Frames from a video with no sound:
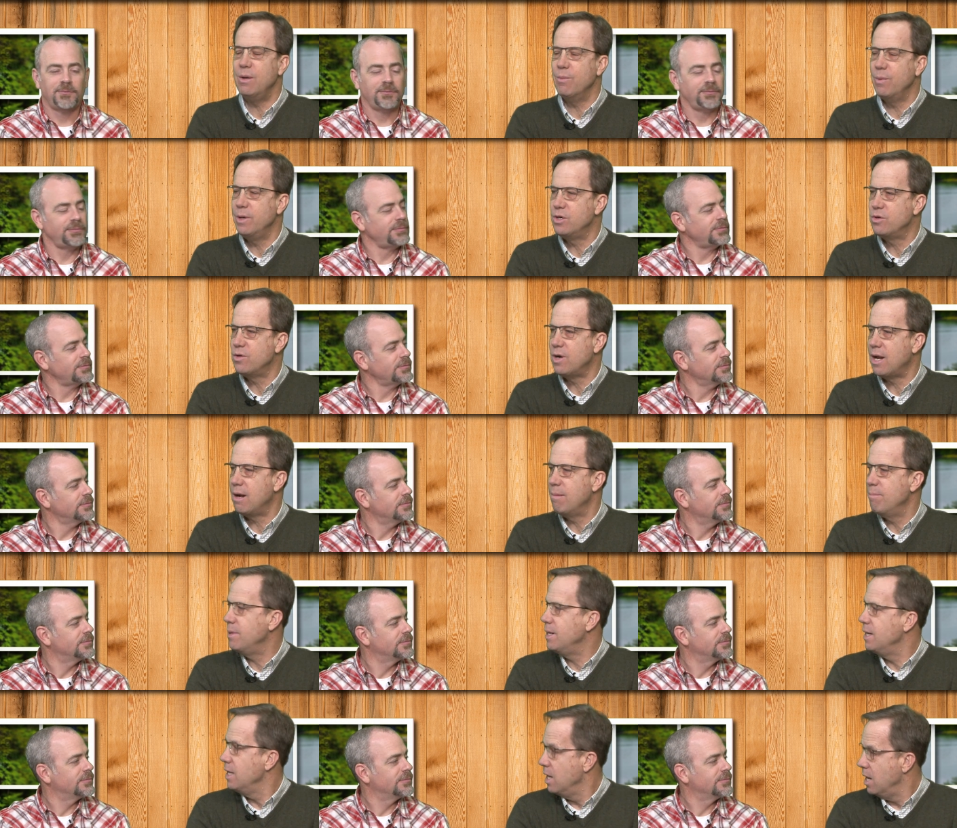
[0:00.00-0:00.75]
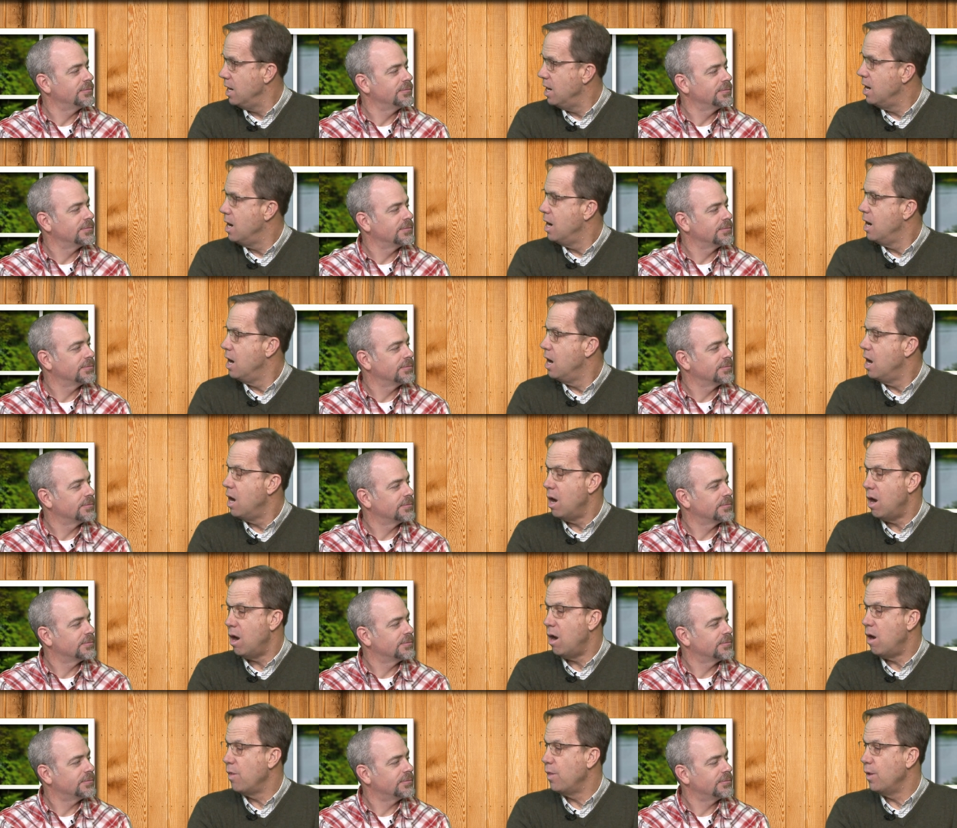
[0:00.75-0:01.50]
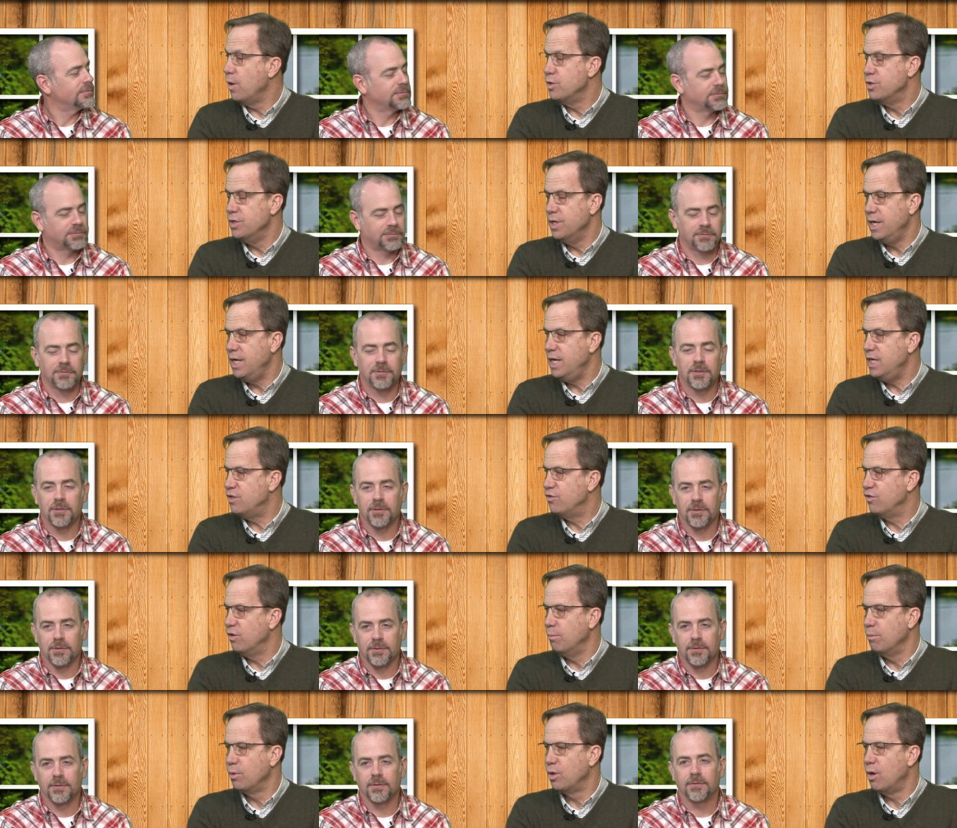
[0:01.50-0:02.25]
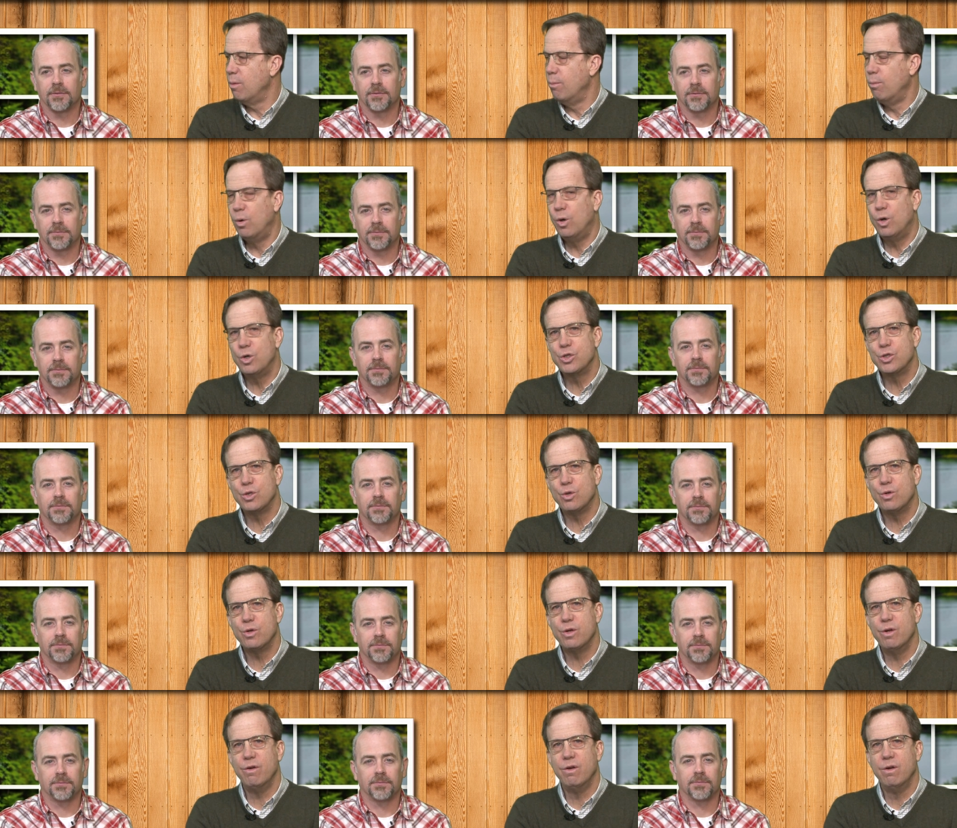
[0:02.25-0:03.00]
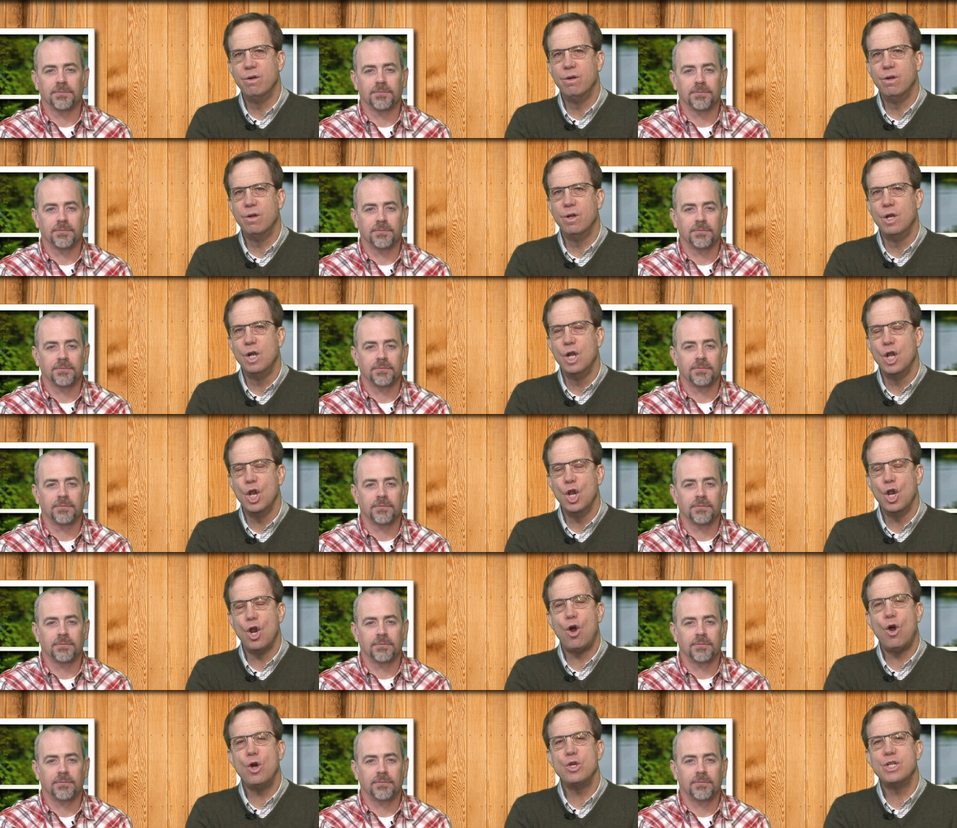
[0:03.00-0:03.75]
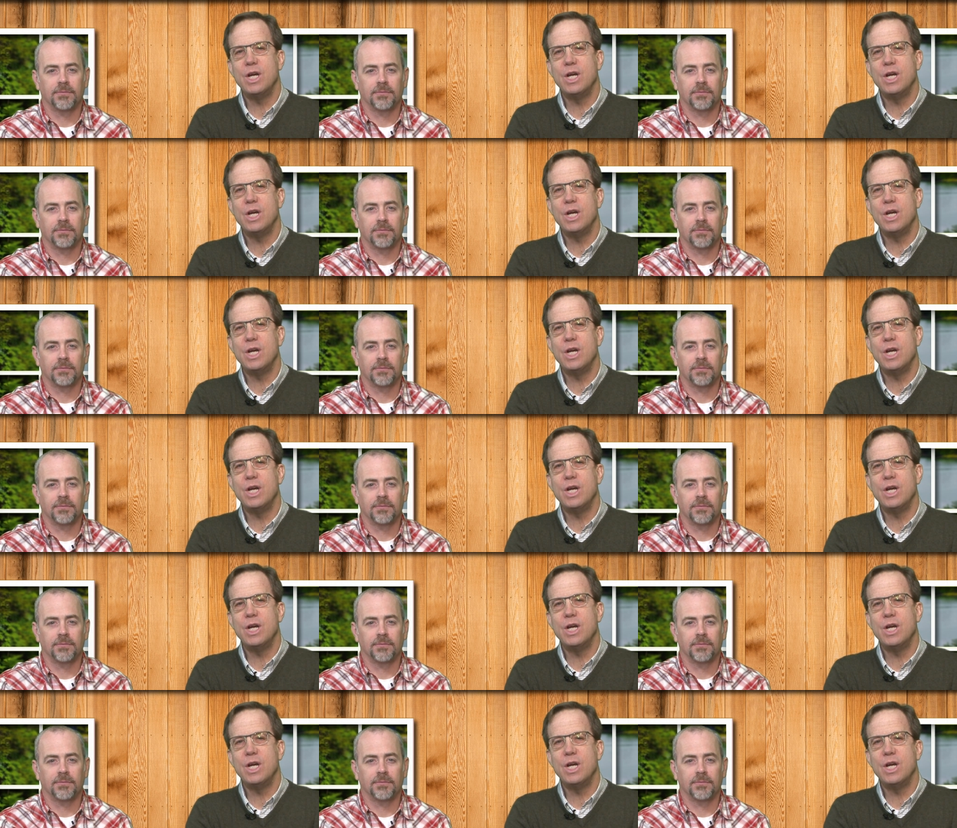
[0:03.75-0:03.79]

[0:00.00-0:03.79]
Speaker 1: We try to meet all those needs from commercial to large